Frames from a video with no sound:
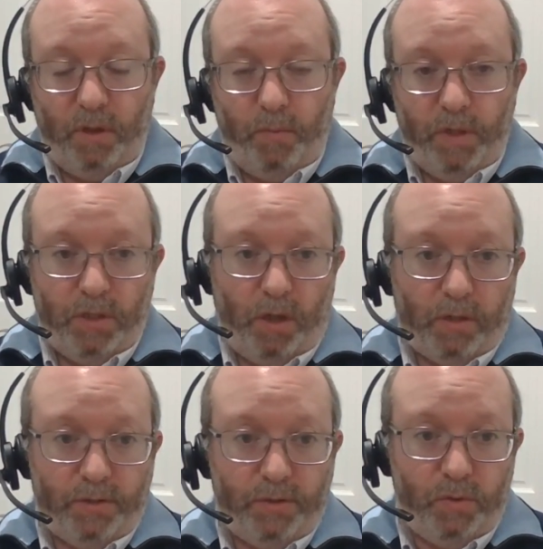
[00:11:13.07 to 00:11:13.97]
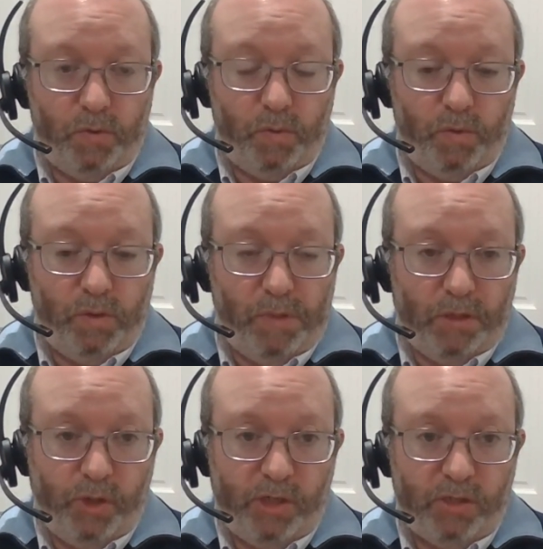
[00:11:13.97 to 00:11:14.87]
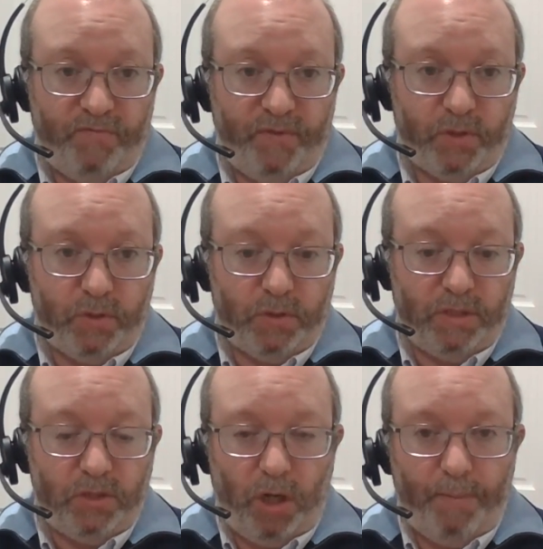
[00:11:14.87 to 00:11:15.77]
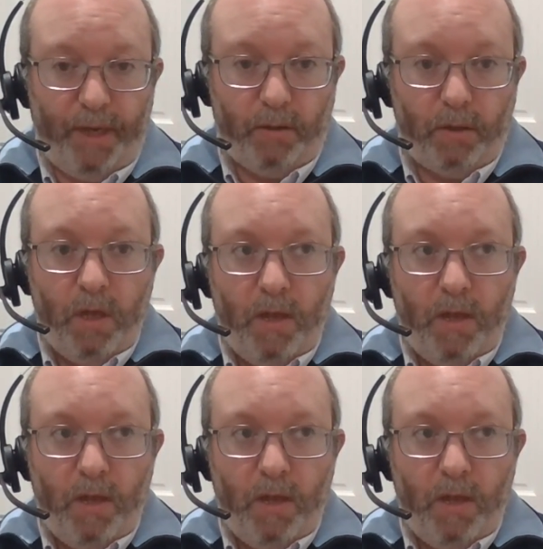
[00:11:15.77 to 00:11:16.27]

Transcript: When you talk to the administration officials, they talk about,